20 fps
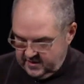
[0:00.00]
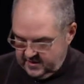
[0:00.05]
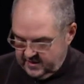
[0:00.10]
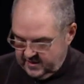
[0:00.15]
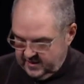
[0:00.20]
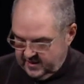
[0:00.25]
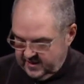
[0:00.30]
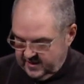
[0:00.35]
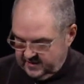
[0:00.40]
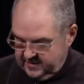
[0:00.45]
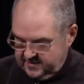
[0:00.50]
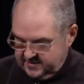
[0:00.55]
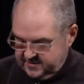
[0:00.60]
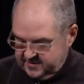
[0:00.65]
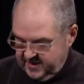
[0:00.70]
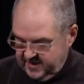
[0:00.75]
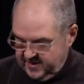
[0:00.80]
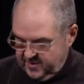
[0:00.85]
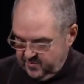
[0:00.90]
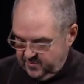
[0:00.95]
And the
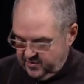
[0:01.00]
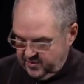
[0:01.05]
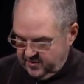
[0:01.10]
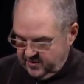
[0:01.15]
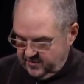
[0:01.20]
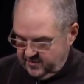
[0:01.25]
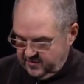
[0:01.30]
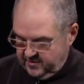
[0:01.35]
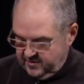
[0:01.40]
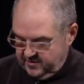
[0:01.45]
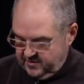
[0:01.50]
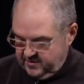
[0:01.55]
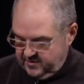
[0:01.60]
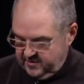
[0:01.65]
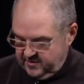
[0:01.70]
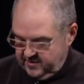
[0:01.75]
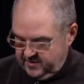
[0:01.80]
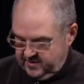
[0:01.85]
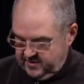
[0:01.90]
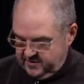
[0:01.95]
second part
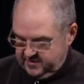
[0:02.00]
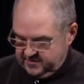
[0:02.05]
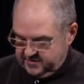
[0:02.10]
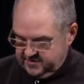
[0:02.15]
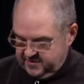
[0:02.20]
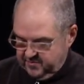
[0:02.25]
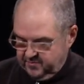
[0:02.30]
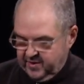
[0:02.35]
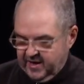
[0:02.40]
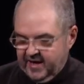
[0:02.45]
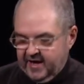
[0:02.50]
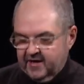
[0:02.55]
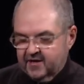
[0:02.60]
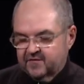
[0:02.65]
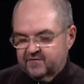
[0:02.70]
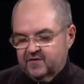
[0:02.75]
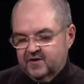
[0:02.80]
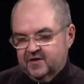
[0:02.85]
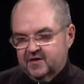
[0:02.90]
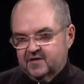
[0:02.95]
is the back
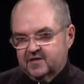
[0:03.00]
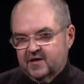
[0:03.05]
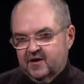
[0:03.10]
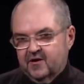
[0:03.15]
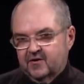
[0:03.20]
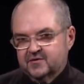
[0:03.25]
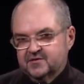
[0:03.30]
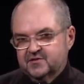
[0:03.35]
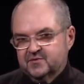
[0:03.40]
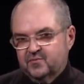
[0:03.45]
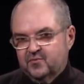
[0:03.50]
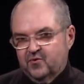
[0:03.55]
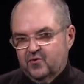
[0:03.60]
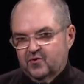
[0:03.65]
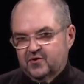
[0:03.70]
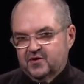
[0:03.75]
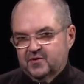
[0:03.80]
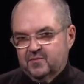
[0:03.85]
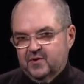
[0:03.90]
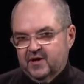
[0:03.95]
of the guitar
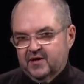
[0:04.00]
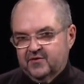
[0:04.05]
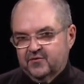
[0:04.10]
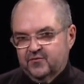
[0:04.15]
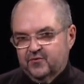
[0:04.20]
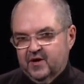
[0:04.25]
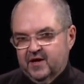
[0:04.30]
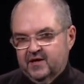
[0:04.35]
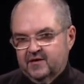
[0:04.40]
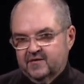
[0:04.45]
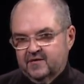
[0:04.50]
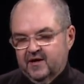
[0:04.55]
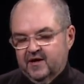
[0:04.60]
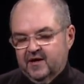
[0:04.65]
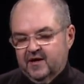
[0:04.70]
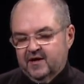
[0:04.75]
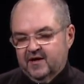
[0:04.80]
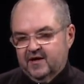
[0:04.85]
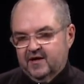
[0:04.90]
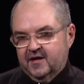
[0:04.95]
supported by the right
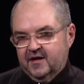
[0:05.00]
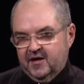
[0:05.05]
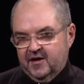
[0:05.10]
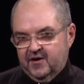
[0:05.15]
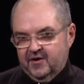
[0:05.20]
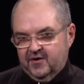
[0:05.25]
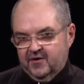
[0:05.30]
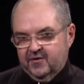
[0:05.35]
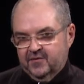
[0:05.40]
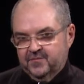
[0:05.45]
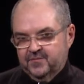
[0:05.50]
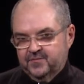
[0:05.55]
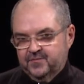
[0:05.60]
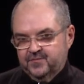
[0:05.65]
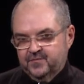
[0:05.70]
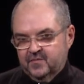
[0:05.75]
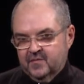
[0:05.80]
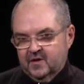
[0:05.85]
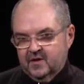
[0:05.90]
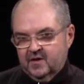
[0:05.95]
leg here.
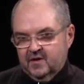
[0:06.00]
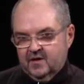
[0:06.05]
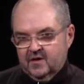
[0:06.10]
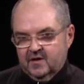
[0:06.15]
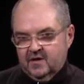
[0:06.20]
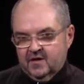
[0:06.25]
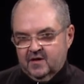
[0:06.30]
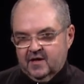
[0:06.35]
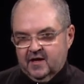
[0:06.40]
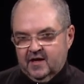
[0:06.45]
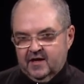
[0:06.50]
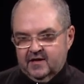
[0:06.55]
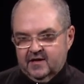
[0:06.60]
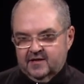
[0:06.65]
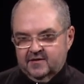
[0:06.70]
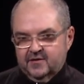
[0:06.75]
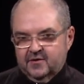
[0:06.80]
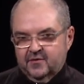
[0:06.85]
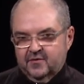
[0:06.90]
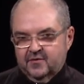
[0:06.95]
And
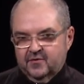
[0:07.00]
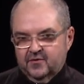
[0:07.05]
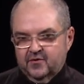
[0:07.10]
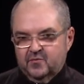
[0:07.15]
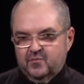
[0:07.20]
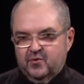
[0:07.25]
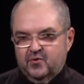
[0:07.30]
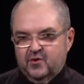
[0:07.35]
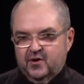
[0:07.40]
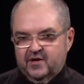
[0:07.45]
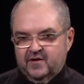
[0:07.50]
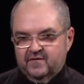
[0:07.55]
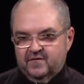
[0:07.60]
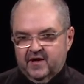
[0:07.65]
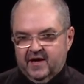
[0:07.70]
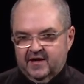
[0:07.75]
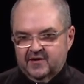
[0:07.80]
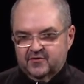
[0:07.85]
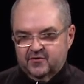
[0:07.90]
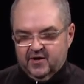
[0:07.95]
then the third point of
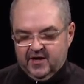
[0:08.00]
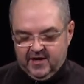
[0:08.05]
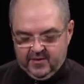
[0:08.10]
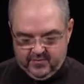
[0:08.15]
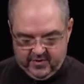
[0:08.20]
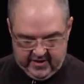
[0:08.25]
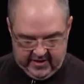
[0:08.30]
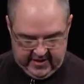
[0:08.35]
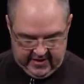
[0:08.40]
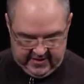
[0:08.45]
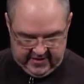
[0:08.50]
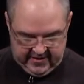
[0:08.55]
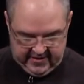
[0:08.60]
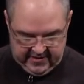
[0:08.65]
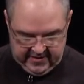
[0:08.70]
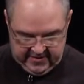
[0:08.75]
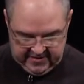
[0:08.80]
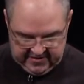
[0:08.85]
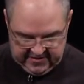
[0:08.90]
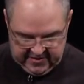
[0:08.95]
that tripod
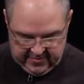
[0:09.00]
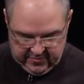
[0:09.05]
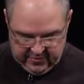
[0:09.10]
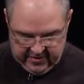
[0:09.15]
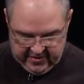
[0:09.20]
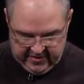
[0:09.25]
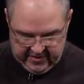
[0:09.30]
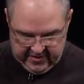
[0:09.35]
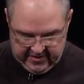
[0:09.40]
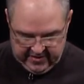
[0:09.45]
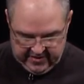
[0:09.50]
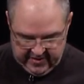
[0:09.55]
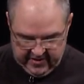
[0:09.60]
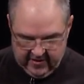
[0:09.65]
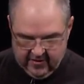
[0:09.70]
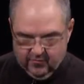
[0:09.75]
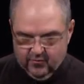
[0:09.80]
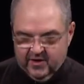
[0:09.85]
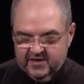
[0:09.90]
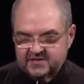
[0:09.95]
is simply the
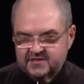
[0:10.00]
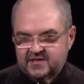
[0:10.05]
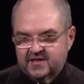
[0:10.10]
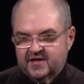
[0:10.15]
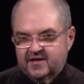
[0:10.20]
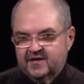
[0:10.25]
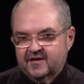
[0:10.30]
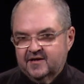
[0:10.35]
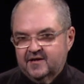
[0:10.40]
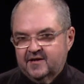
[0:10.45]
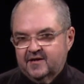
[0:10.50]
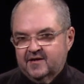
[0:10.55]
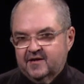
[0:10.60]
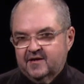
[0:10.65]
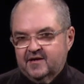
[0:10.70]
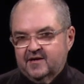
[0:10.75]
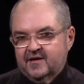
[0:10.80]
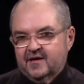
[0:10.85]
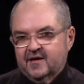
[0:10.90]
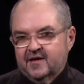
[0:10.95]
guitar resting
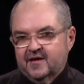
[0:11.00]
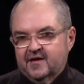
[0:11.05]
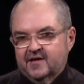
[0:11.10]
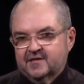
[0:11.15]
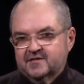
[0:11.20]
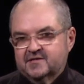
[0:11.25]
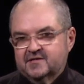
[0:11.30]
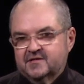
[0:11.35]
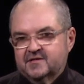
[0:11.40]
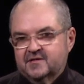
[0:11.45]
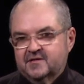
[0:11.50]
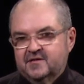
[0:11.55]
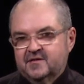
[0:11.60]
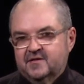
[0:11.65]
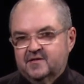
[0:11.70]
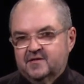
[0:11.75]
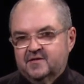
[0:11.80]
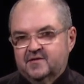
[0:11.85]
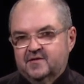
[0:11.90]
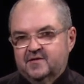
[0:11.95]
against
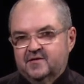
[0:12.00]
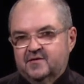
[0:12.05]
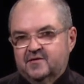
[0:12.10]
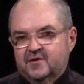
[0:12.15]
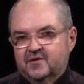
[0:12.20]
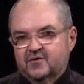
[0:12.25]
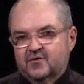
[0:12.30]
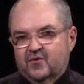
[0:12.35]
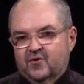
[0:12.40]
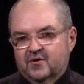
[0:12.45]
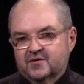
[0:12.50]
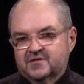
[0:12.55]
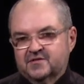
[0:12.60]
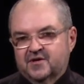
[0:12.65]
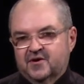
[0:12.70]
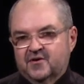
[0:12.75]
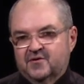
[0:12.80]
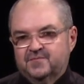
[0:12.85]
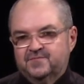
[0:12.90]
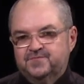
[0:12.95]
the
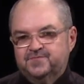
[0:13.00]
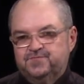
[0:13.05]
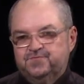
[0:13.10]
torso.